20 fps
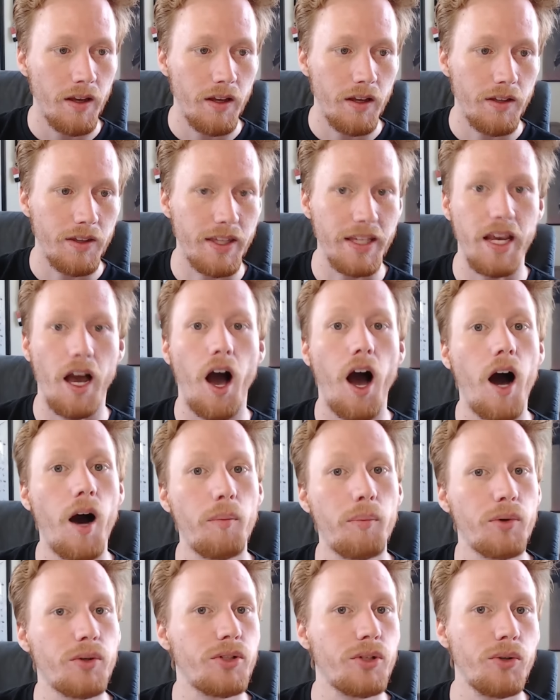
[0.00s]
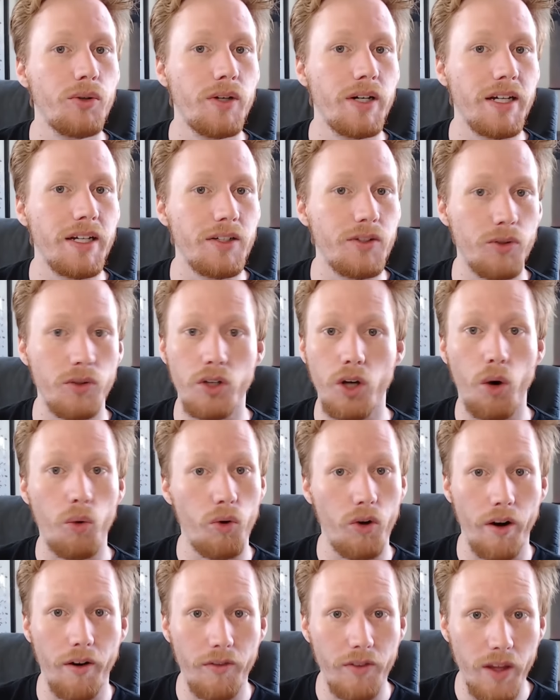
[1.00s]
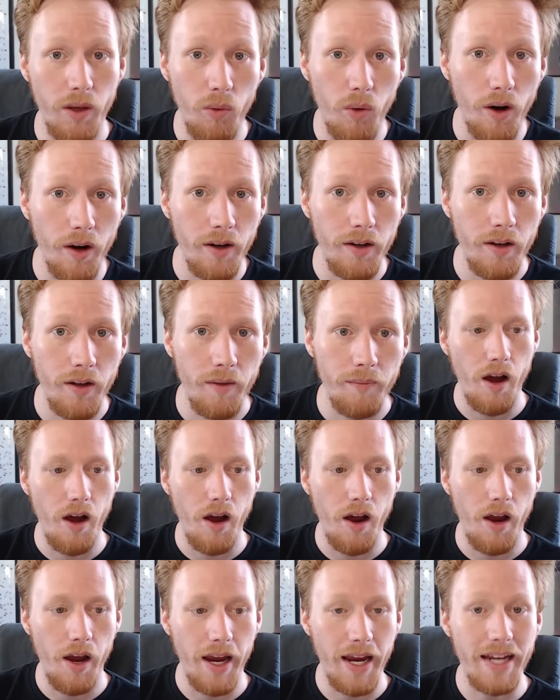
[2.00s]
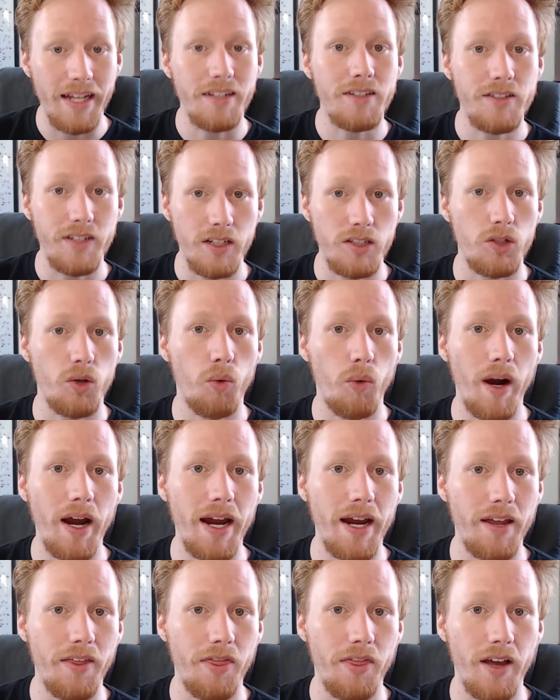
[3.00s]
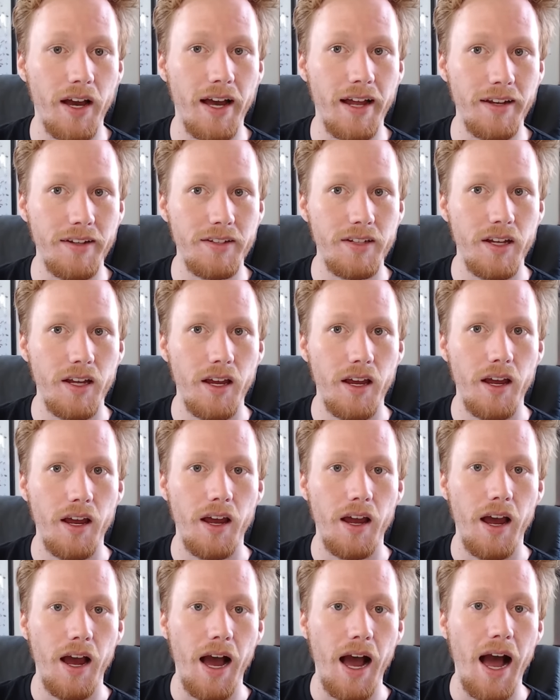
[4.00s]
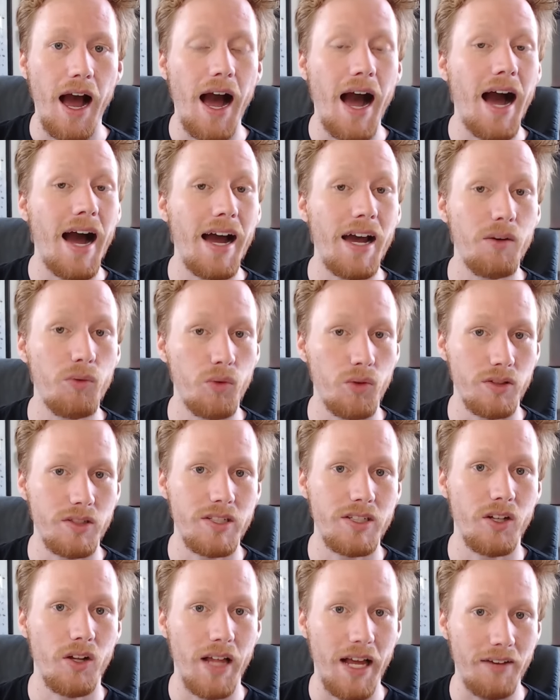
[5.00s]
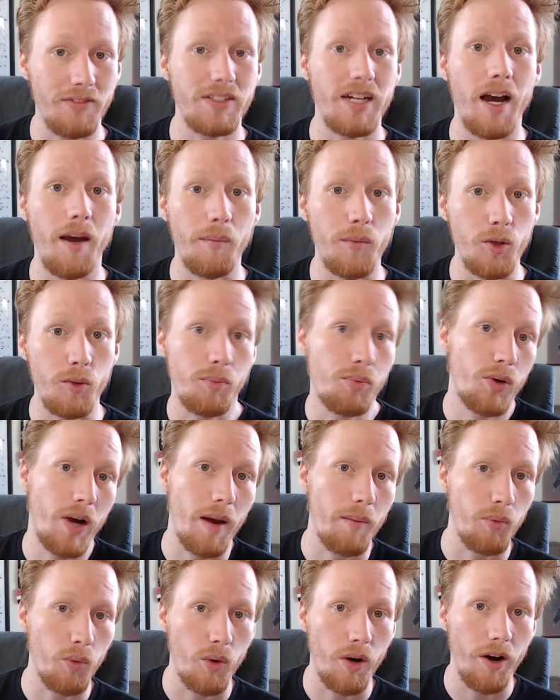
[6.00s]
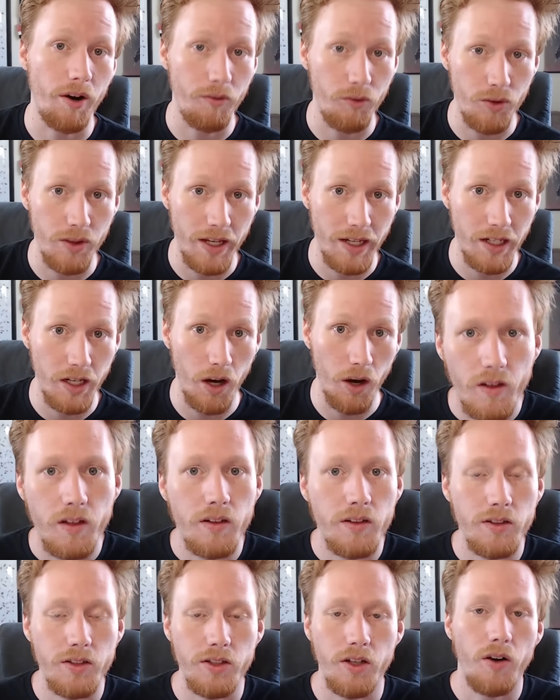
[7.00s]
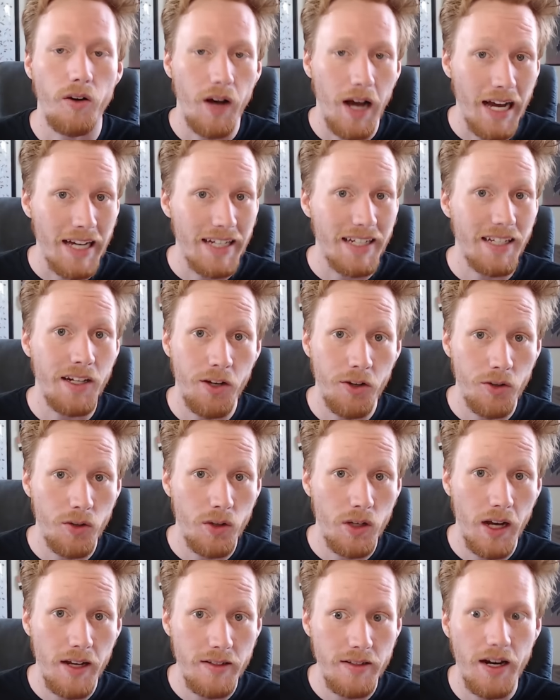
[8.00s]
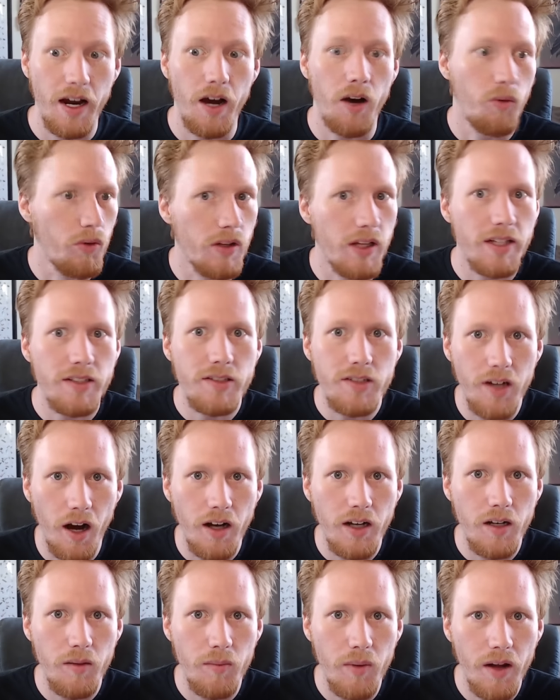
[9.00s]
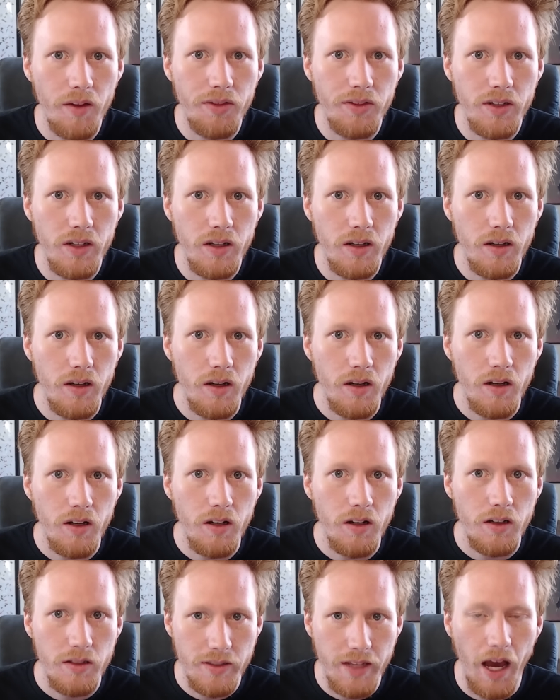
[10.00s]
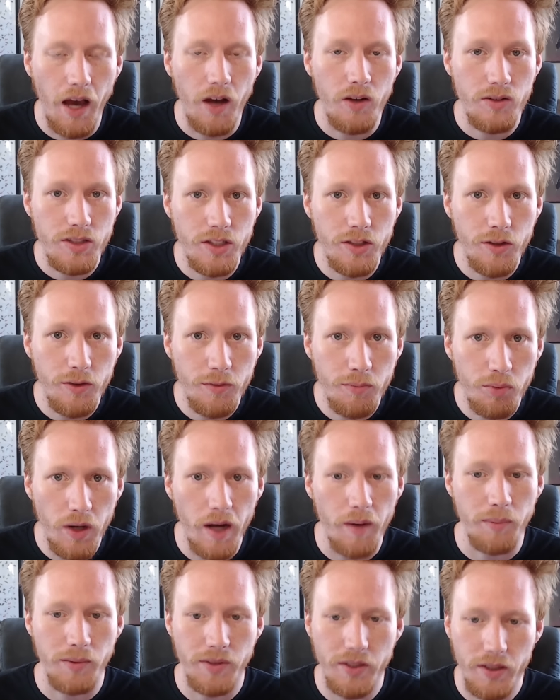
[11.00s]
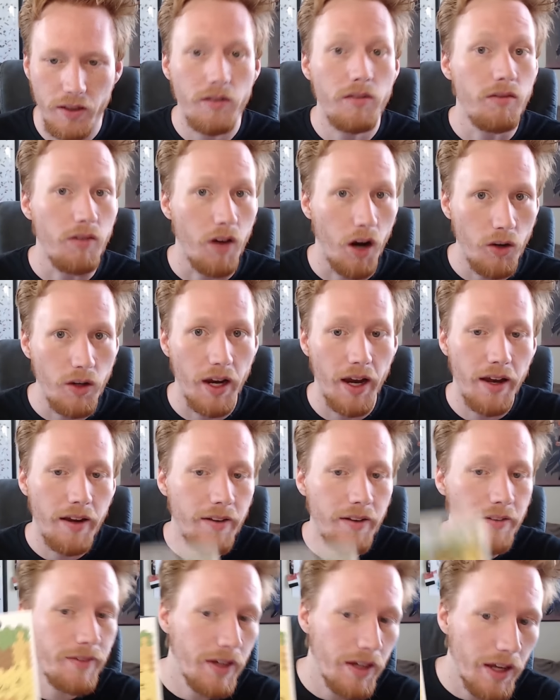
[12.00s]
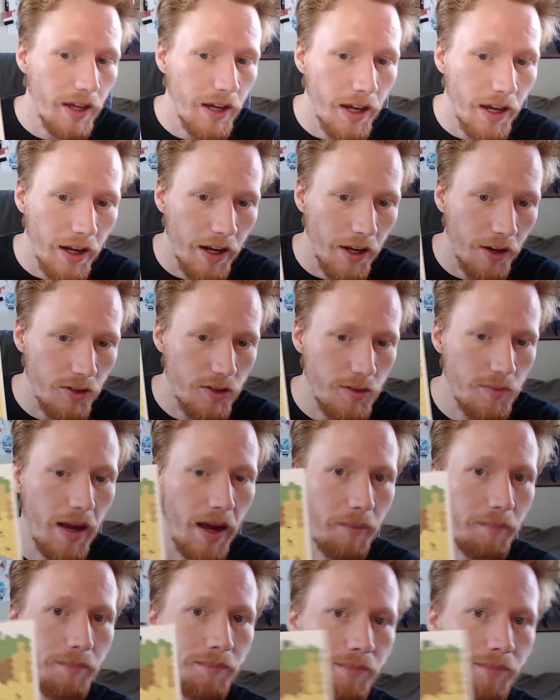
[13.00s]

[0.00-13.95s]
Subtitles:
the opportunity to go wherever they want in such a way that I will still have time to prep wherever they go. So I can hear you guys now. Well, let's talk about the towns that you've prepped. Okay, here's a map.